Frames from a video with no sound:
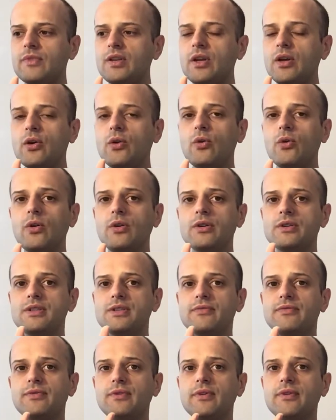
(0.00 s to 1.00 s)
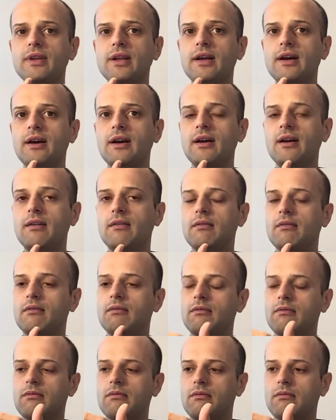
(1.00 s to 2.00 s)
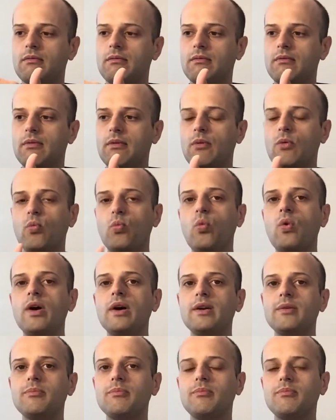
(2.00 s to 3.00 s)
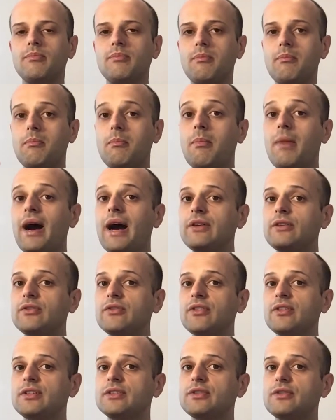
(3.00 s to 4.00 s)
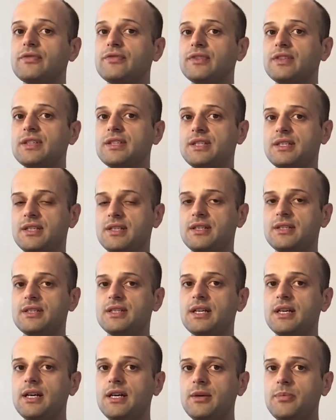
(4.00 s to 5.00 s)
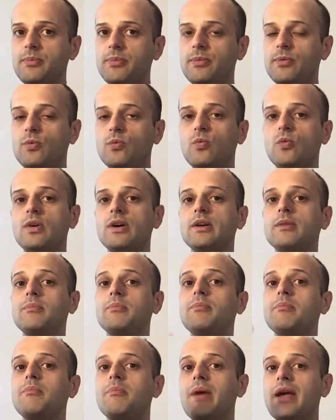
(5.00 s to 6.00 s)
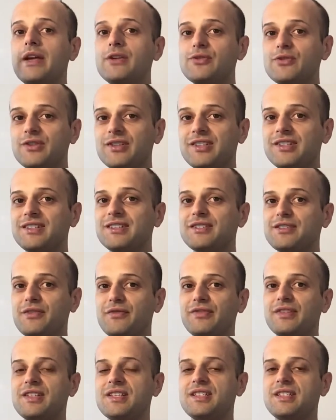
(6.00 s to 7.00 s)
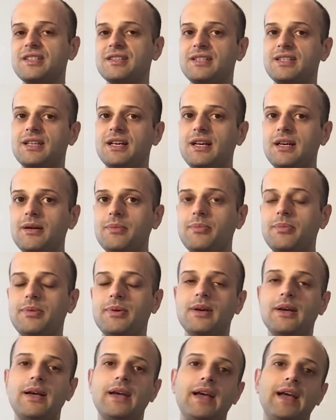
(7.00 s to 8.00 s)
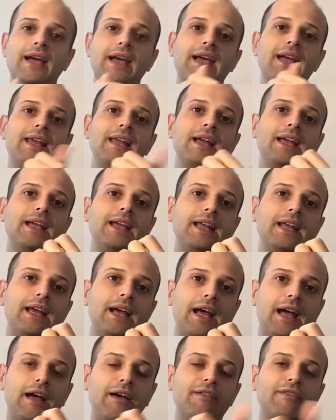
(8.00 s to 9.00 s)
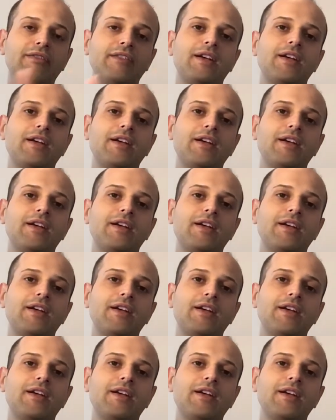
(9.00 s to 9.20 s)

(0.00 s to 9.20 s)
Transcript: chords from one minor third of distance up, one major third of distance up, and I can have